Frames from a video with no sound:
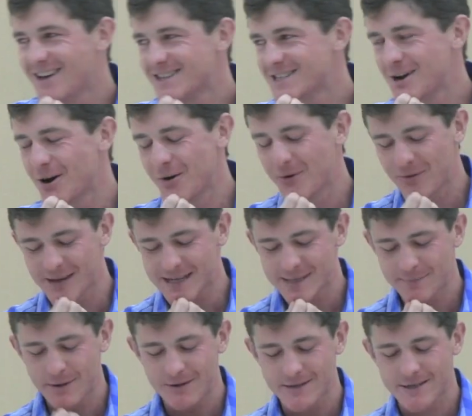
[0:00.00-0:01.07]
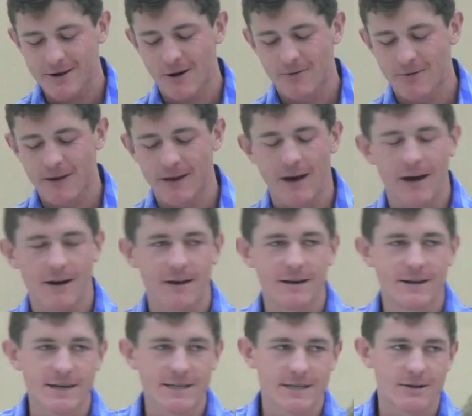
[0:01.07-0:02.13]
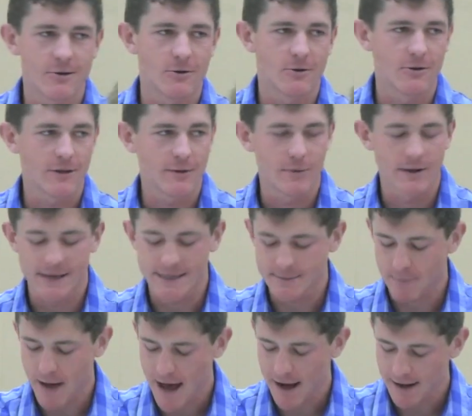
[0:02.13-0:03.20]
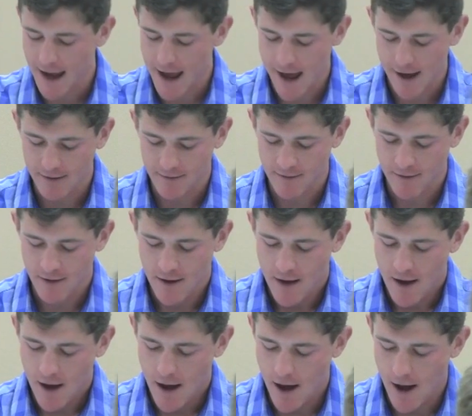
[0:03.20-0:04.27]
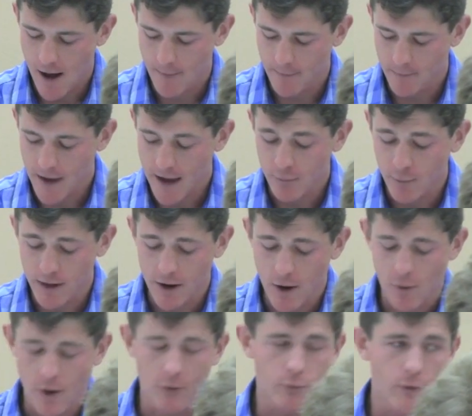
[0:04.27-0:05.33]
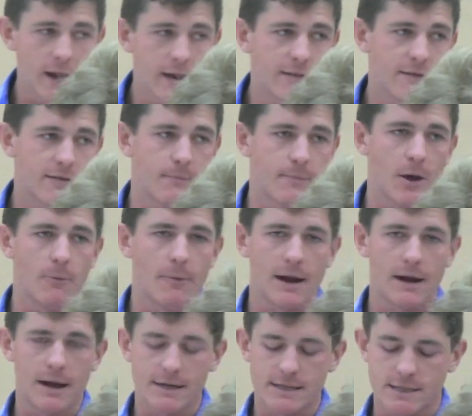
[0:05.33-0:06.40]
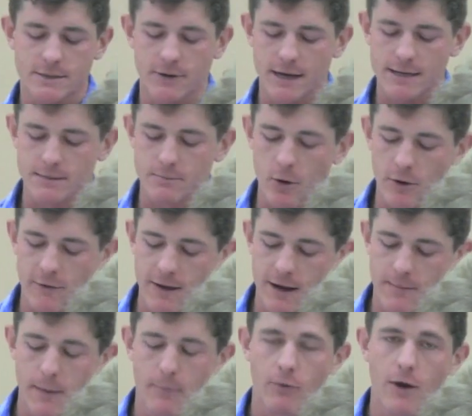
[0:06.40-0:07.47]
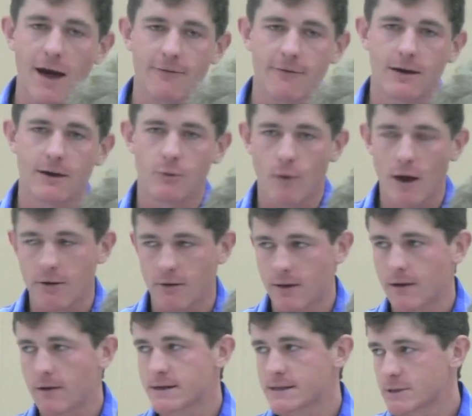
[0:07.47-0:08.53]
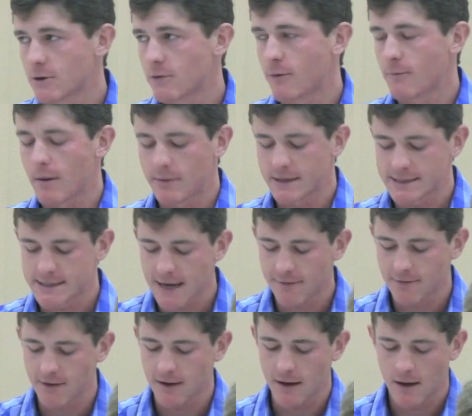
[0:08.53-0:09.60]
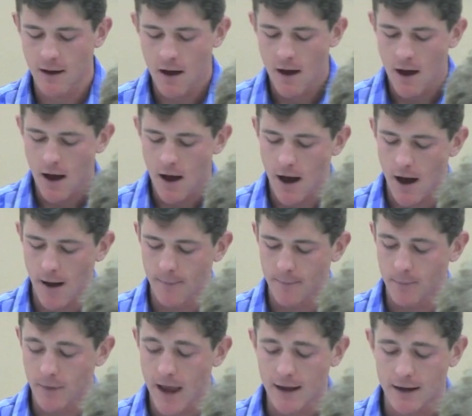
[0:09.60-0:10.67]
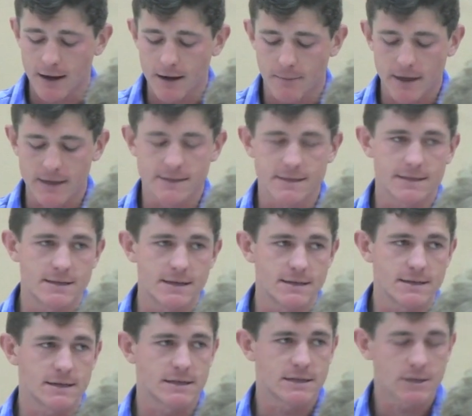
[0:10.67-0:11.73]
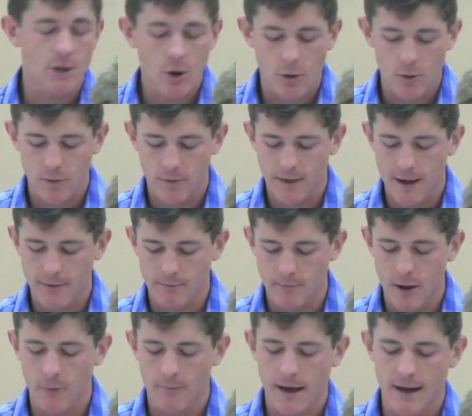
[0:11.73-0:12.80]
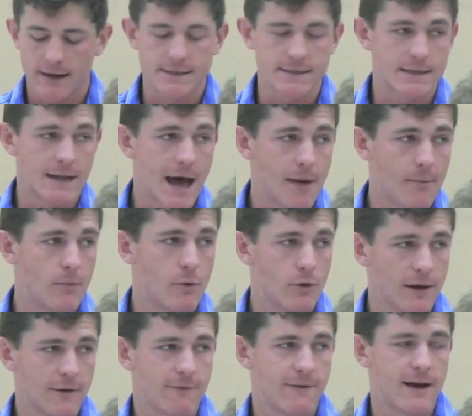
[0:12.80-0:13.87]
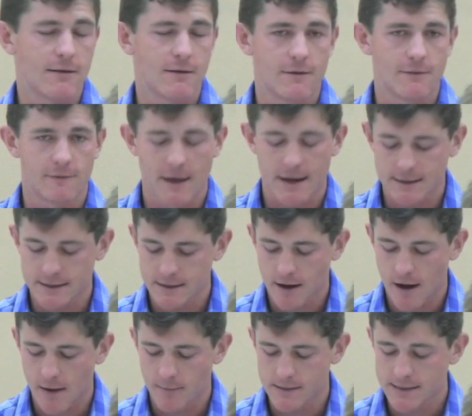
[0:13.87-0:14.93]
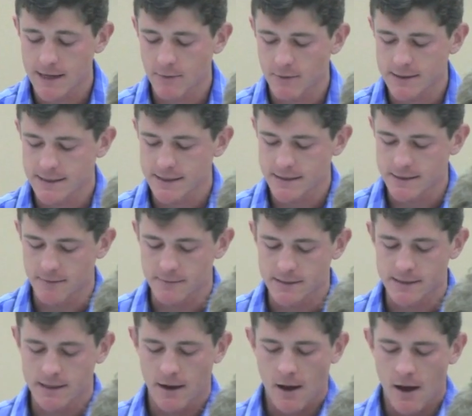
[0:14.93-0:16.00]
So this bill is called the Conditional Early Release Bond Act. And we know already that the bail bond industry is motivated by profit rather than concern for public safety. And independent statistics show that bail bonding is not more effective than state-run systems.